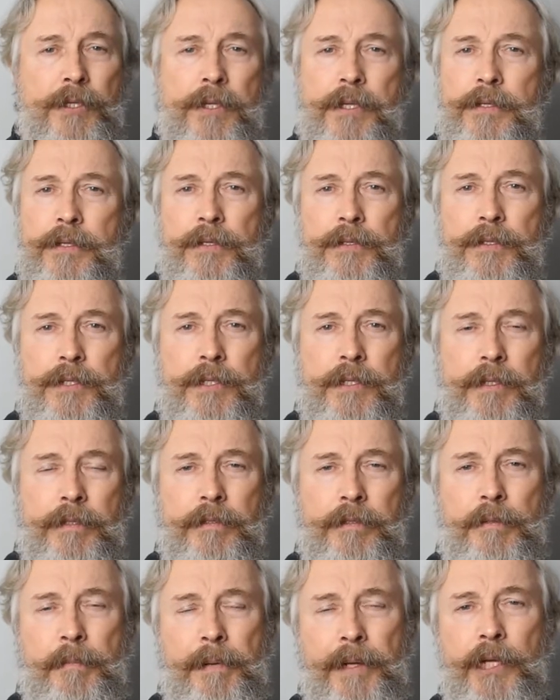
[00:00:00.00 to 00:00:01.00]
And then
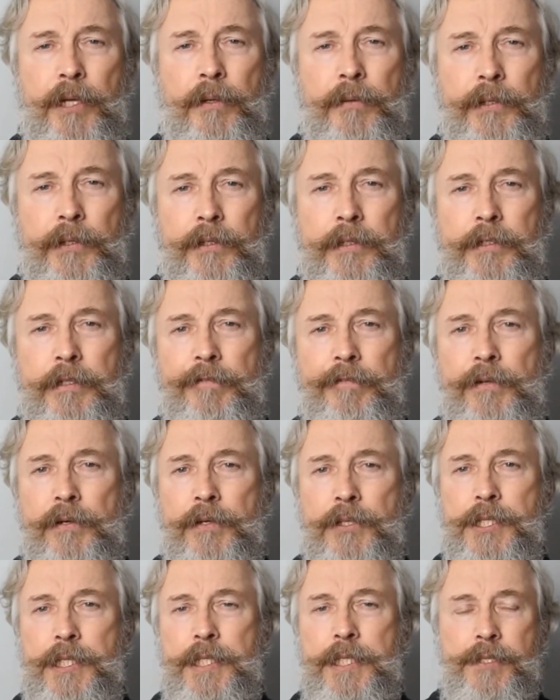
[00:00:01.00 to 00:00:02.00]
depending on where you live,
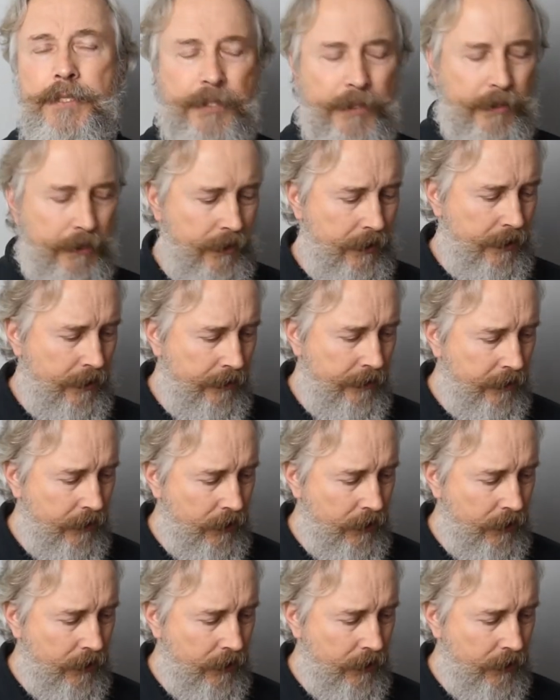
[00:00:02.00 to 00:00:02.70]
there are seasons.